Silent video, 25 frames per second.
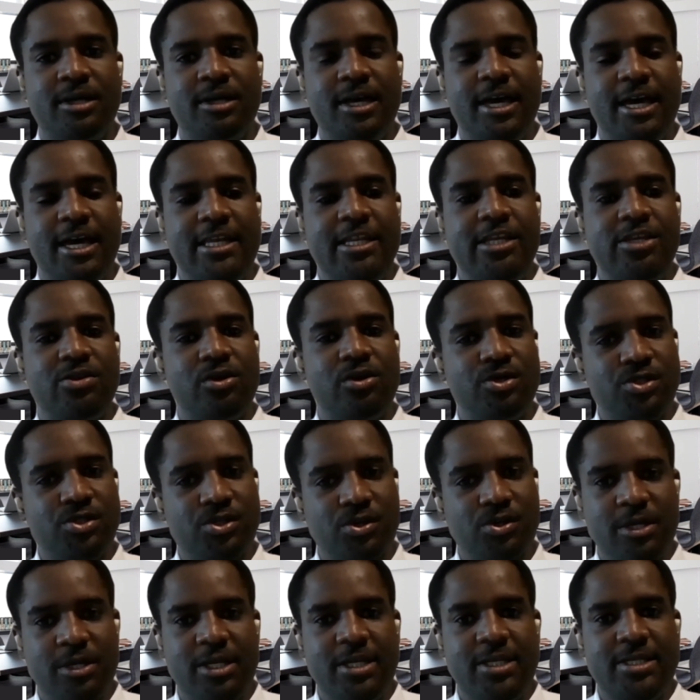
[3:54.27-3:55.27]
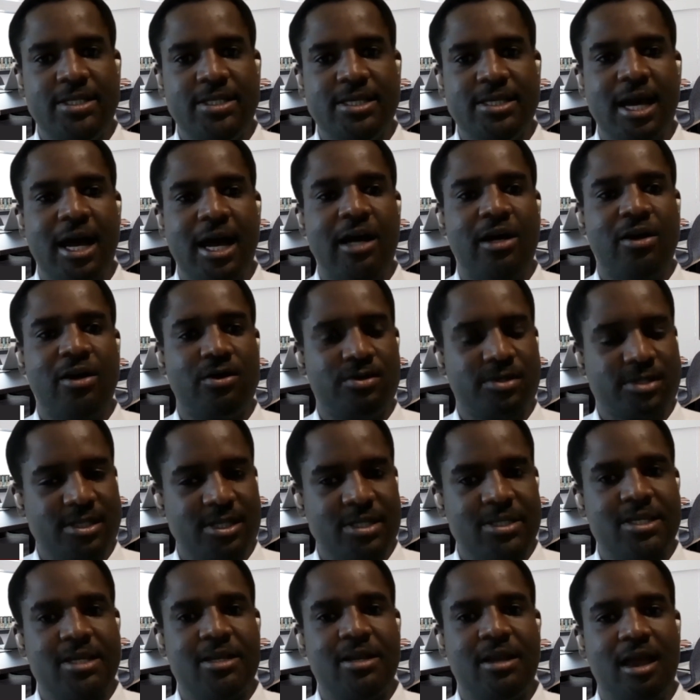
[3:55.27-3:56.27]
and it also needs a
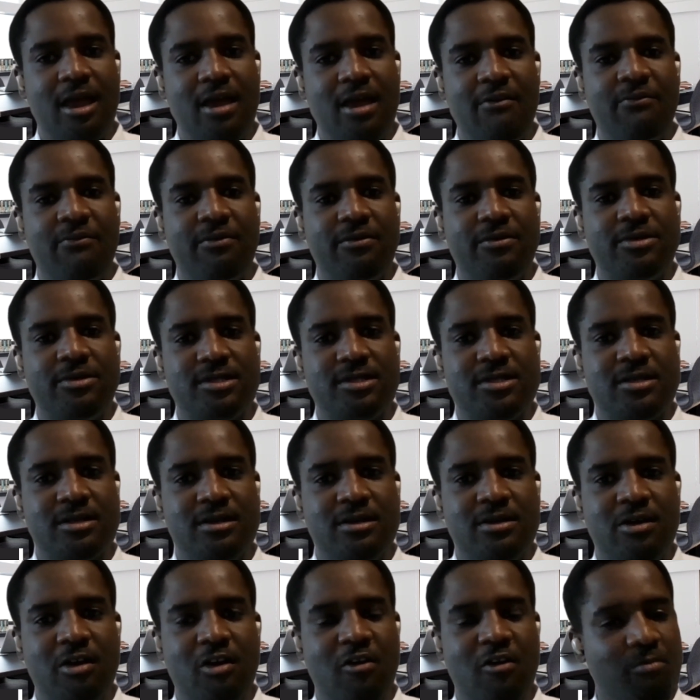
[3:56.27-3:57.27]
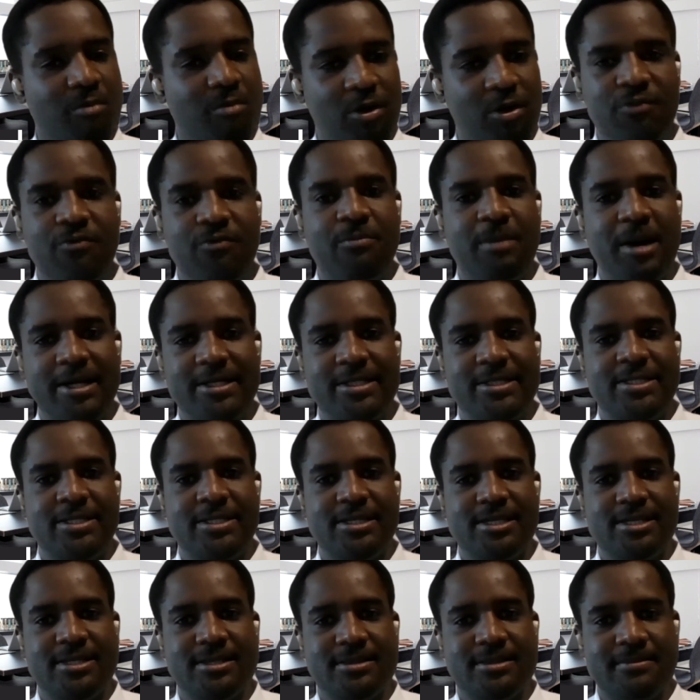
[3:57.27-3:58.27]
concerted effort of both
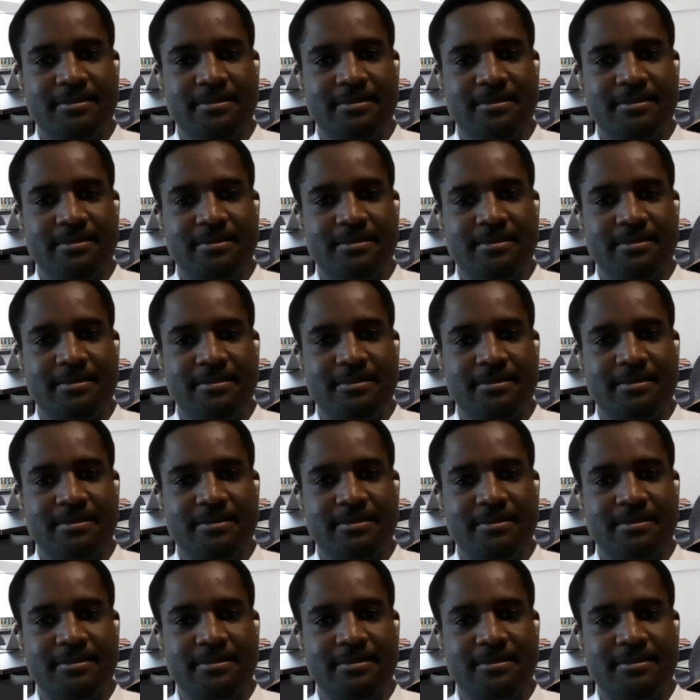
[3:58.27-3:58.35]
parties.